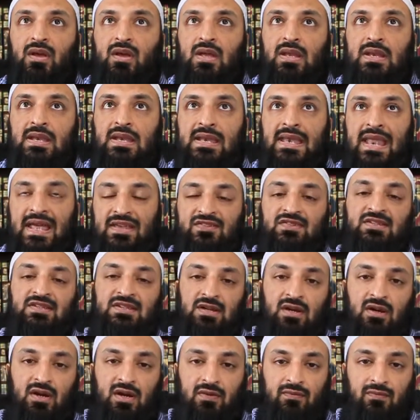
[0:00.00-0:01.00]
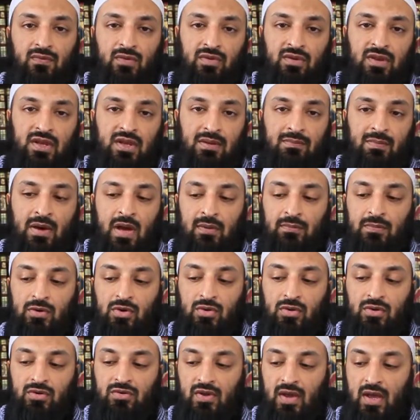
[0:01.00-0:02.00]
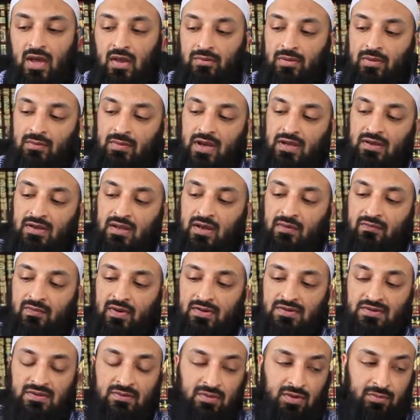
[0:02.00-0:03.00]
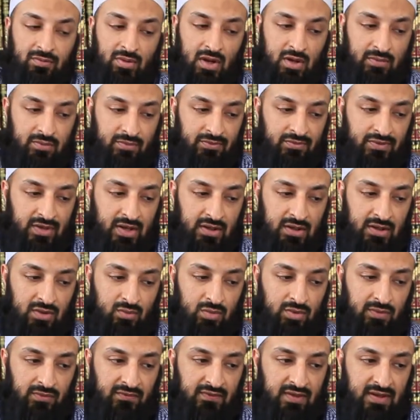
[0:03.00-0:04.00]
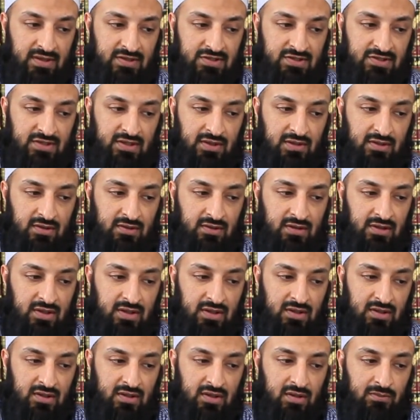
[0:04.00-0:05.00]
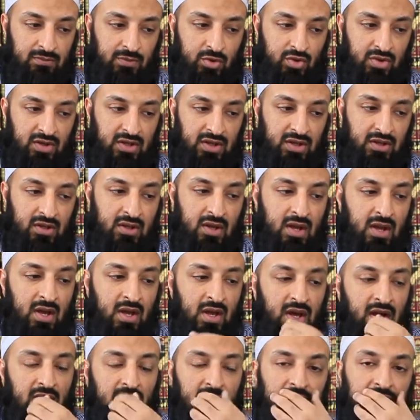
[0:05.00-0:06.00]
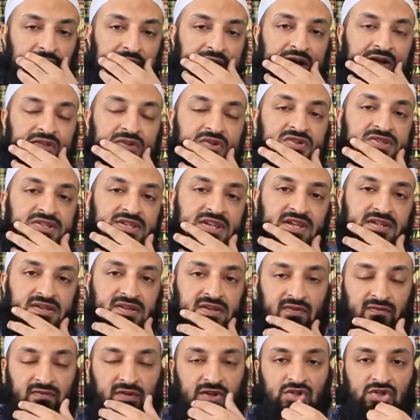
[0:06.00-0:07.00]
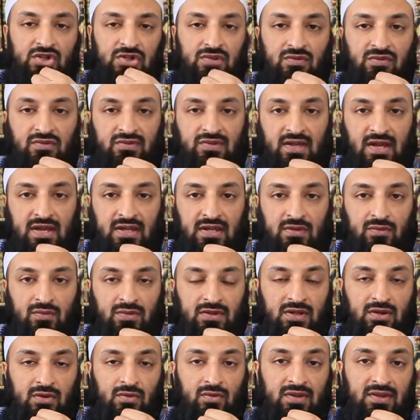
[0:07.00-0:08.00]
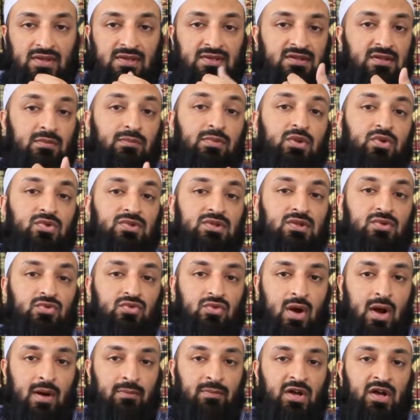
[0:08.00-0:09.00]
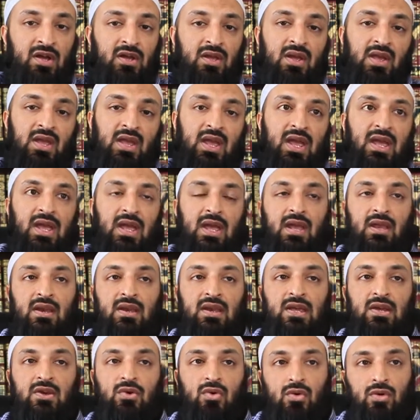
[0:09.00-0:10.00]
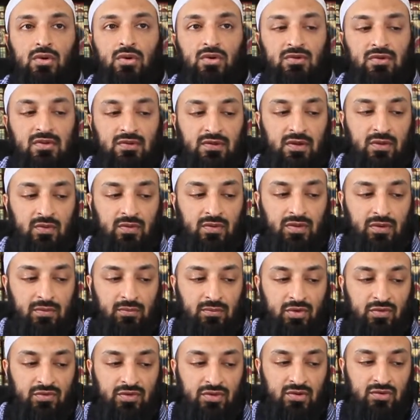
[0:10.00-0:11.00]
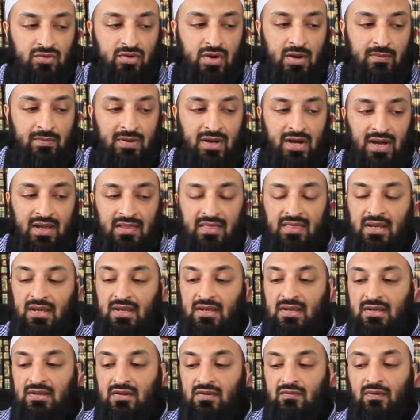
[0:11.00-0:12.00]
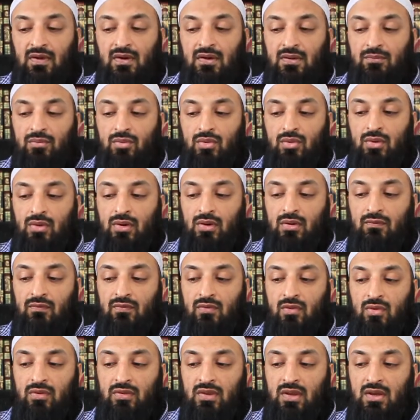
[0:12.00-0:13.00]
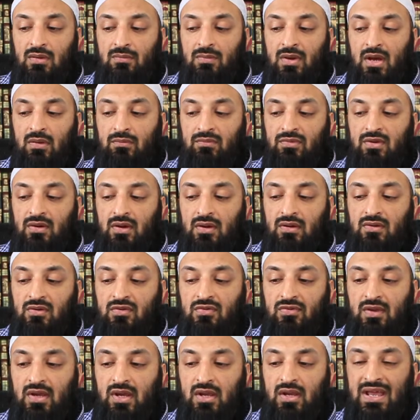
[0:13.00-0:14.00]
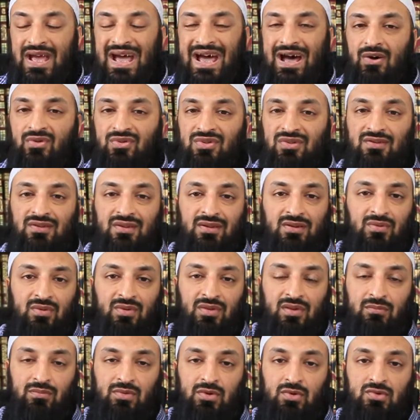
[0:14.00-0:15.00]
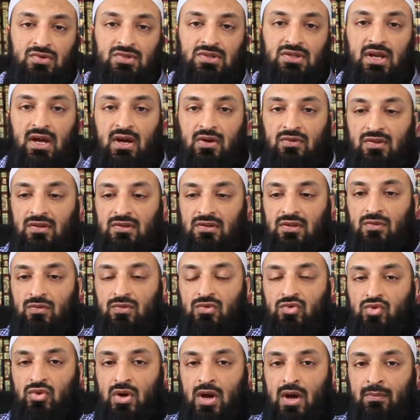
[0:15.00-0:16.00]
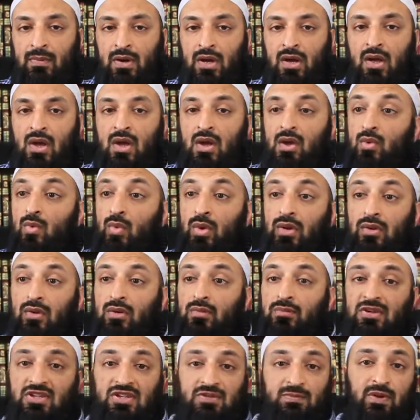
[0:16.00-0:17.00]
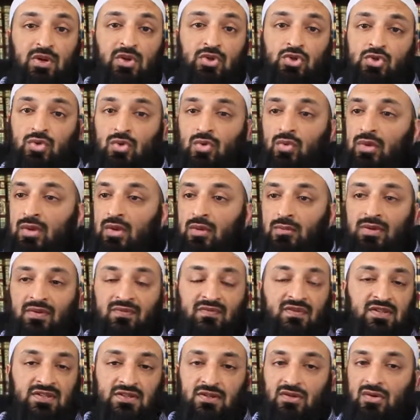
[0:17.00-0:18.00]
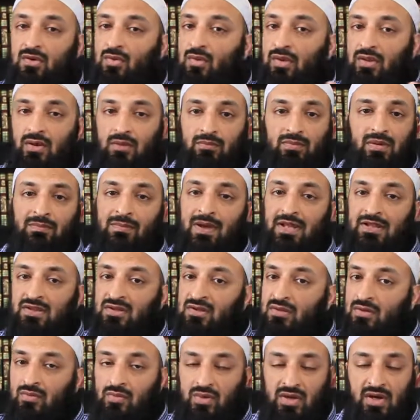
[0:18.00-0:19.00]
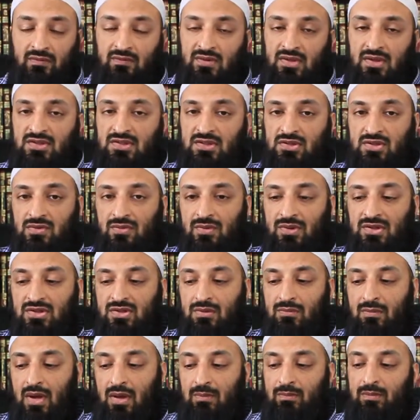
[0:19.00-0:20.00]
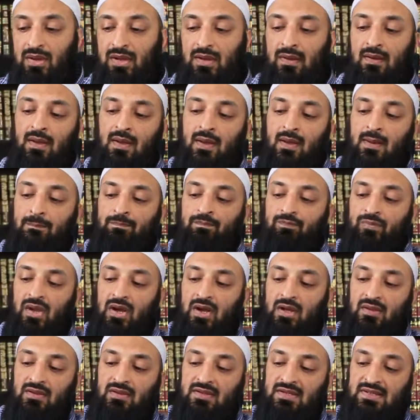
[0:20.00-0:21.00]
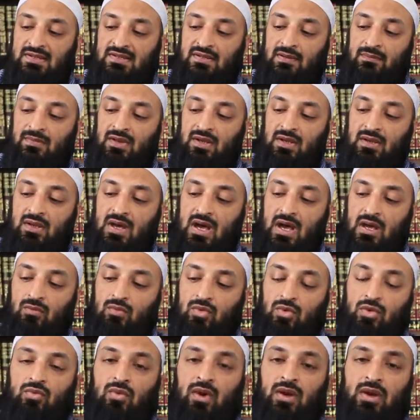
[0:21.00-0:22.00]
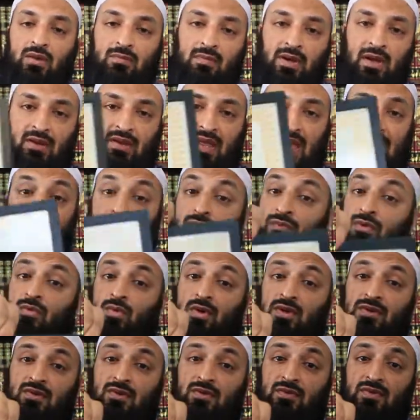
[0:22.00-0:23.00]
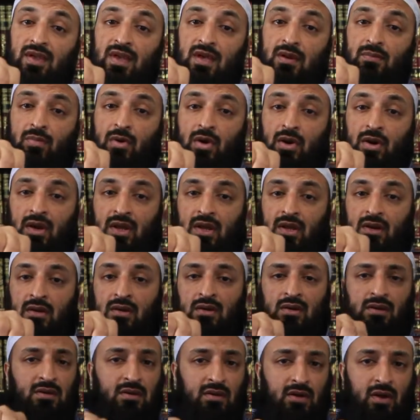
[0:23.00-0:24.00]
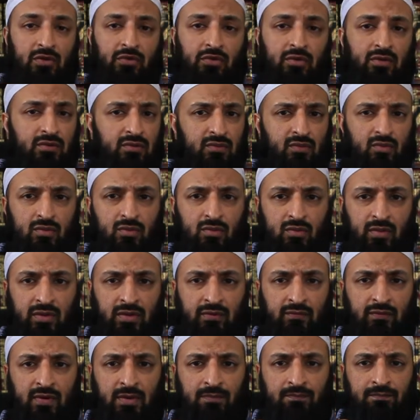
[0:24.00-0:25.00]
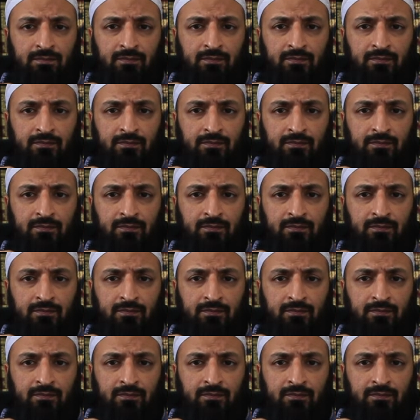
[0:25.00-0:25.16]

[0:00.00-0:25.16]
necessary for the imam in order to help him identify some of the problems that he will face in the community. The other set of issues that he will deal with is abuse and trauma. And in order to deal with abuse and trauma, I think it's very important for the imam to understand how to deal with abuse, how to deal with trauma, whether it be spiritual, whether it be physical, whether it be mental, whatever the situation might be. This is something I would recommend everyone to take part in. Also, within frame?